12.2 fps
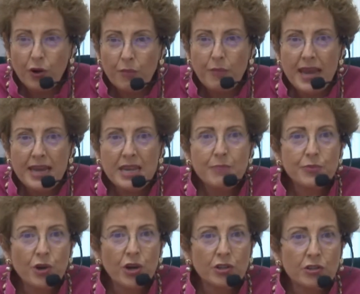Many
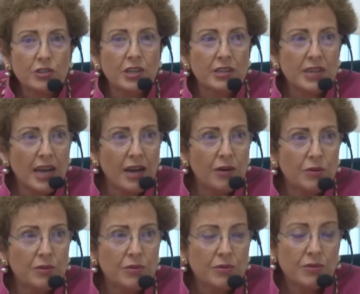products are
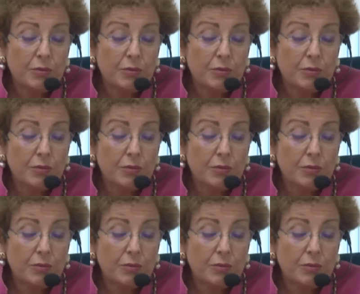now,